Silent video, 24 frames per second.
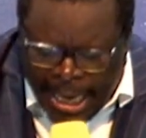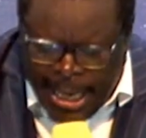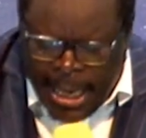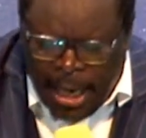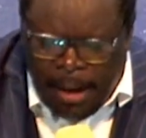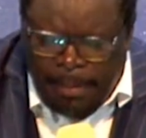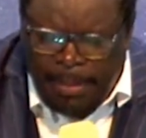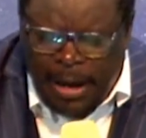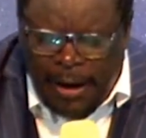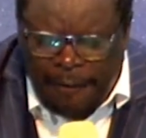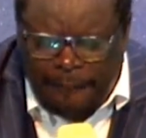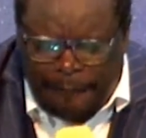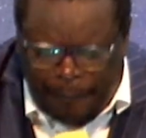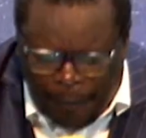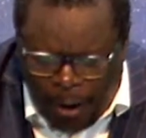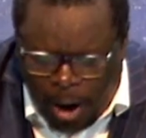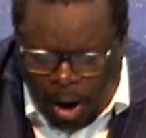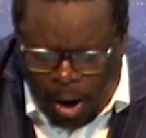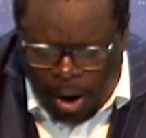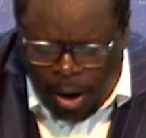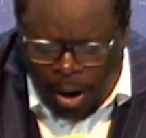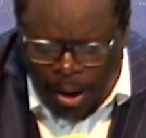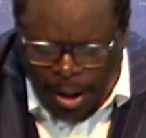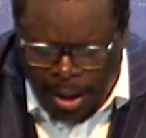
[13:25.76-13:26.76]
And number
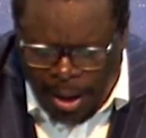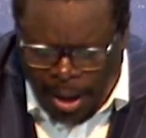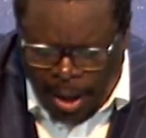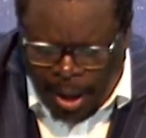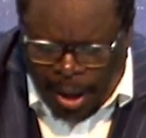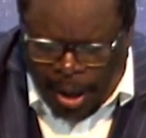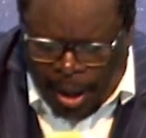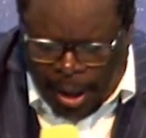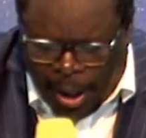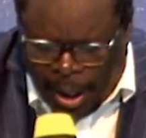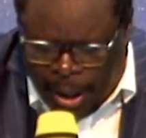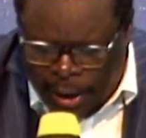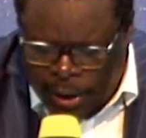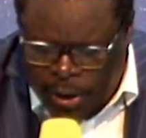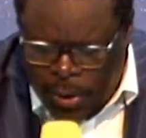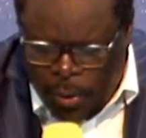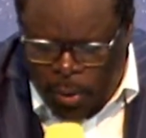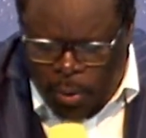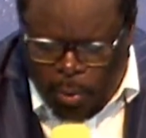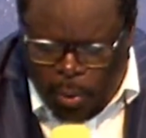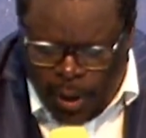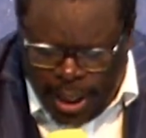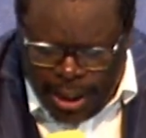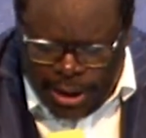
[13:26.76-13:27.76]
four,
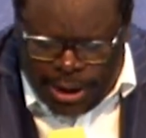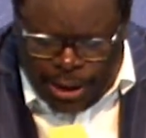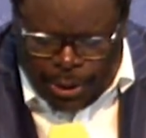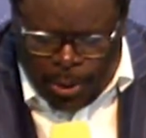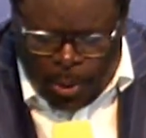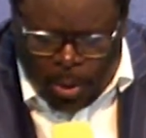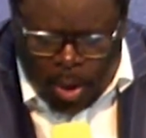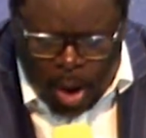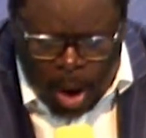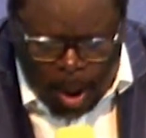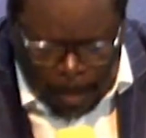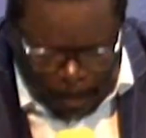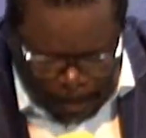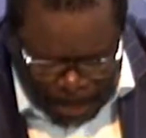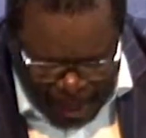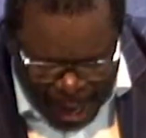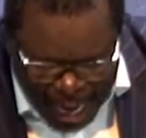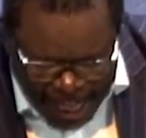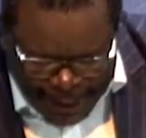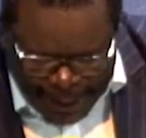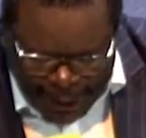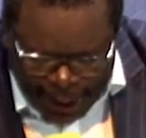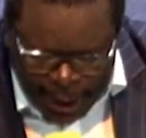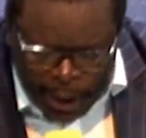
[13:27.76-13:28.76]
you wish to go
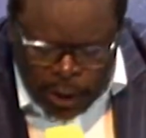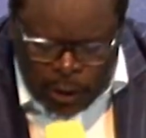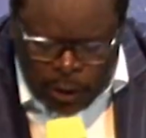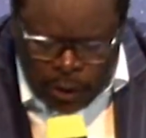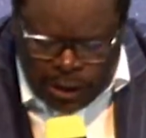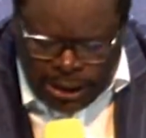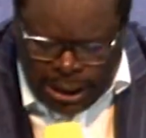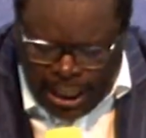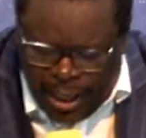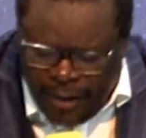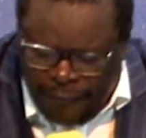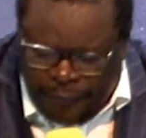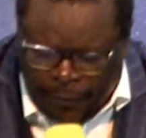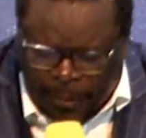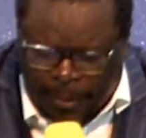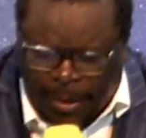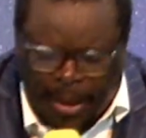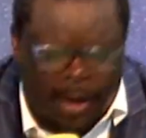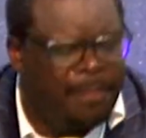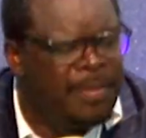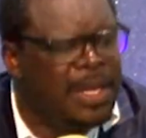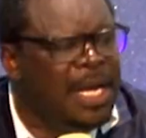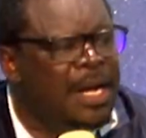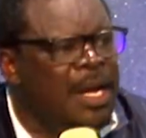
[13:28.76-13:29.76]
back into
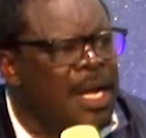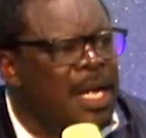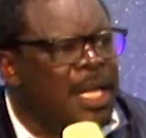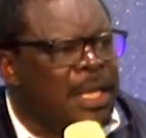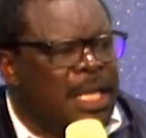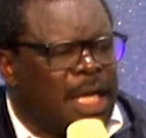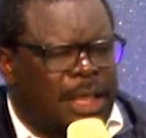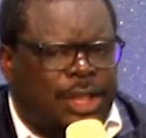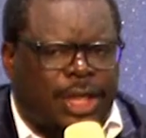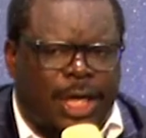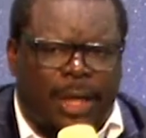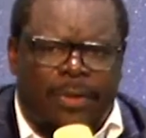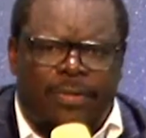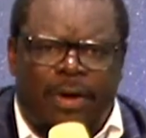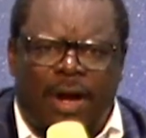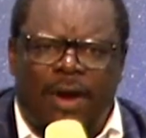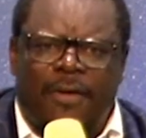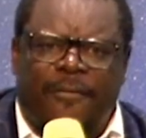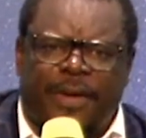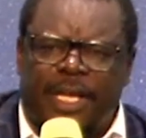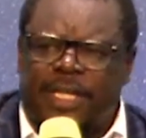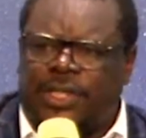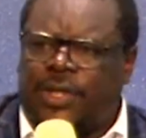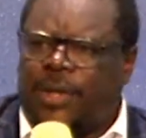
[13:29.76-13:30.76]
slavery the
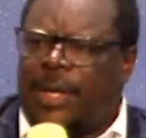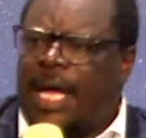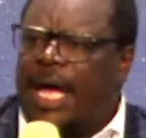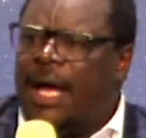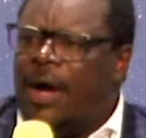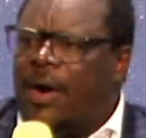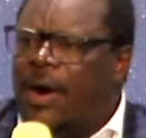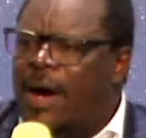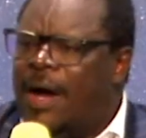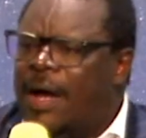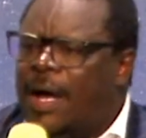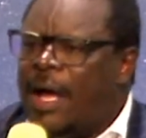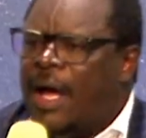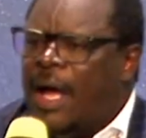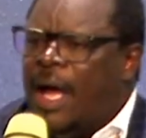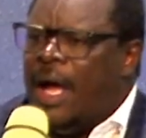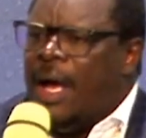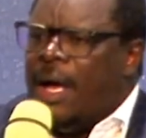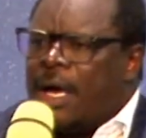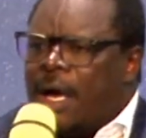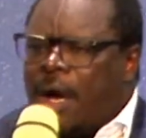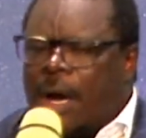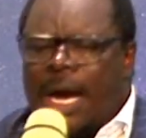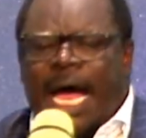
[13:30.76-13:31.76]
children of Israel
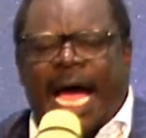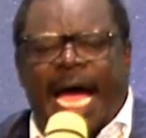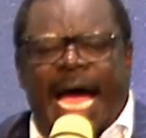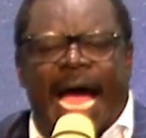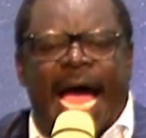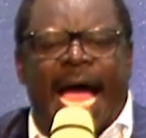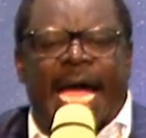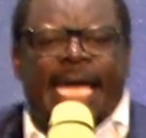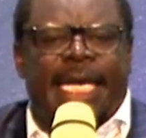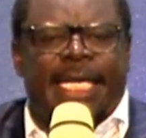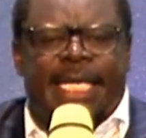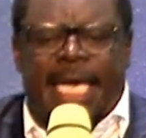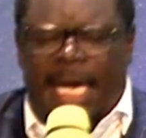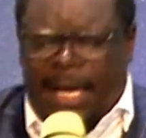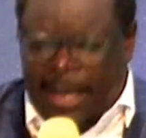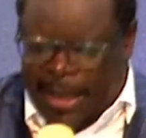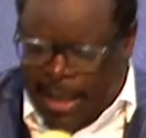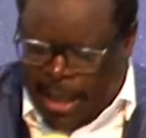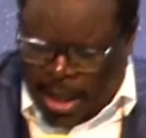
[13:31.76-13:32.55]
cried